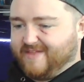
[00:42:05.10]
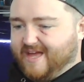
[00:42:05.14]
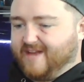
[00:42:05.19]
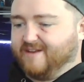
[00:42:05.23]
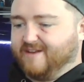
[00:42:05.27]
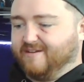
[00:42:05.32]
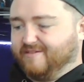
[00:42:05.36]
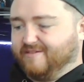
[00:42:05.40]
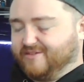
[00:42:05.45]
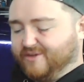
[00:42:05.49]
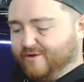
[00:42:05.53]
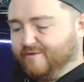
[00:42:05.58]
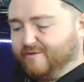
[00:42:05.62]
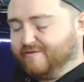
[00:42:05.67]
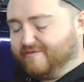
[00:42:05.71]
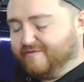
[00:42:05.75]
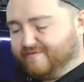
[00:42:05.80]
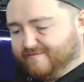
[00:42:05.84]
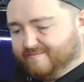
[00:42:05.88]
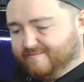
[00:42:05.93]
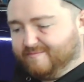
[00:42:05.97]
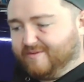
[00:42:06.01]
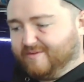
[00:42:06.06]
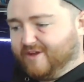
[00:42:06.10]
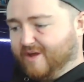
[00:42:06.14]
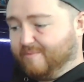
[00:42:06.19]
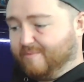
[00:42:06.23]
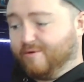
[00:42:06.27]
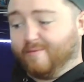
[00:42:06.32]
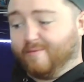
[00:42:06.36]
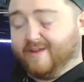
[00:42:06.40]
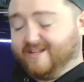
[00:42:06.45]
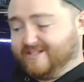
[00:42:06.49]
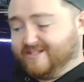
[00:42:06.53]
then, so get
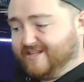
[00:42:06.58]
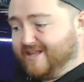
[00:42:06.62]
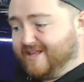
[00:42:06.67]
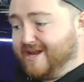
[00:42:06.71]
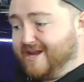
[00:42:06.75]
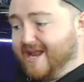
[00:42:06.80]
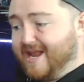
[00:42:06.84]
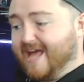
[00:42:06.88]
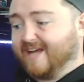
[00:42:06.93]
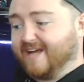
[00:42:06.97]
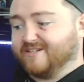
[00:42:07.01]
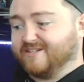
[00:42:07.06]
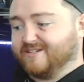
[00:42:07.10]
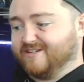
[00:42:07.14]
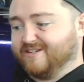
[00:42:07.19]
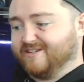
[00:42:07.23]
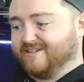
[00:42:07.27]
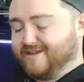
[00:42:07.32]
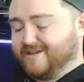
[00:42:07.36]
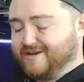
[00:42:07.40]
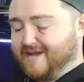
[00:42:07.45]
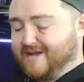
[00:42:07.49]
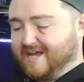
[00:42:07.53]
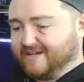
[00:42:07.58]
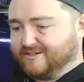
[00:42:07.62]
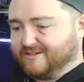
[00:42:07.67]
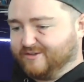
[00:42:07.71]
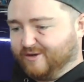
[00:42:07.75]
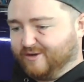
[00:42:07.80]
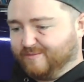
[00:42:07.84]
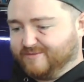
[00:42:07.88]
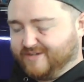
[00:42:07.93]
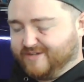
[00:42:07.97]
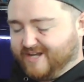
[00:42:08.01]
probably into the next
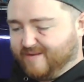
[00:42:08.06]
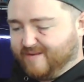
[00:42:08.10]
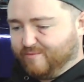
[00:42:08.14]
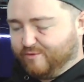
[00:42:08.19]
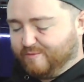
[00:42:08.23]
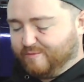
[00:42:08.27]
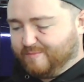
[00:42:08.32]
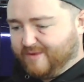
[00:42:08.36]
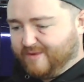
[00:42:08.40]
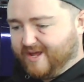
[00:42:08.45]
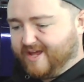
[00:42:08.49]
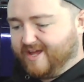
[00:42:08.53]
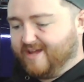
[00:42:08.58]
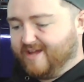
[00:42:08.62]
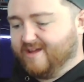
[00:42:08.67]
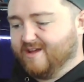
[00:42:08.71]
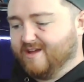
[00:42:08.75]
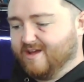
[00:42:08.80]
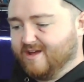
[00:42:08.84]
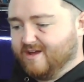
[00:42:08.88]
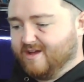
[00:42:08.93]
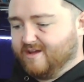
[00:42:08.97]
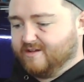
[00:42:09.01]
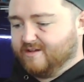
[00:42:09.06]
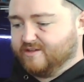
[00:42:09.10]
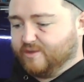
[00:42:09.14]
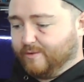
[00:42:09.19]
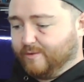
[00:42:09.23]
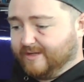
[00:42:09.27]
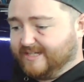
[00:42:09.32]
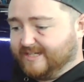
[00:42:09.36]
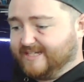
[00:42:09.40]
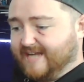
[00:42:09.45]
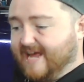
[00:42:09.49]
top tip would be to
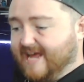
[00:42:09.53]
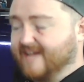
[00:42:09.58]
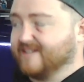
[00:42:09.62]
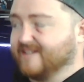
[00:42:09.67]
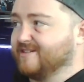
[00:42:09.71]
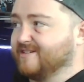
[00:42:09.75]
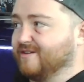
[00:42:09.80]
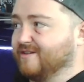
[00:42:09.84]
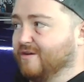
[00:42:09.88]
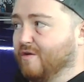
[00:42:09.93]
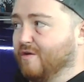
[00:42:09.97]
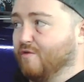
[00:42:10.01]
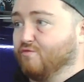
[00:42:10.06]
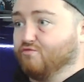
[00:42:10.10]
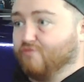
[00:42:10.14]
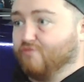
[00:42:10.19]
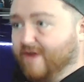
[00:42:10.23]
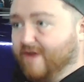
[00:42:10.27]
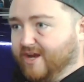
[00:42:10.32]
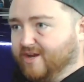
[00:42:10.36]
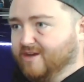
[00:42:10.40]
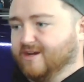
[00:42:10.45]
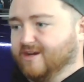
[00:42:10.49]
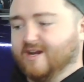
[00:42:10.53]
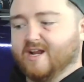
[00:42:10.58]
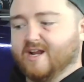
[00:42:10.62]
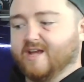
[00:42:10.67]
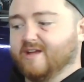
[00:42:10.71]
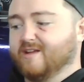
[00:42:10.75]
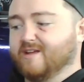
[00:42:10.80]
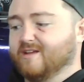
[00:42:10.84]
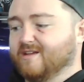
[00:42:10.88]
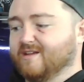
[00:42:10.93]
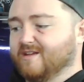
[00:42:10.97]
assess
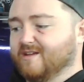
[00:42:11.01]
regularly.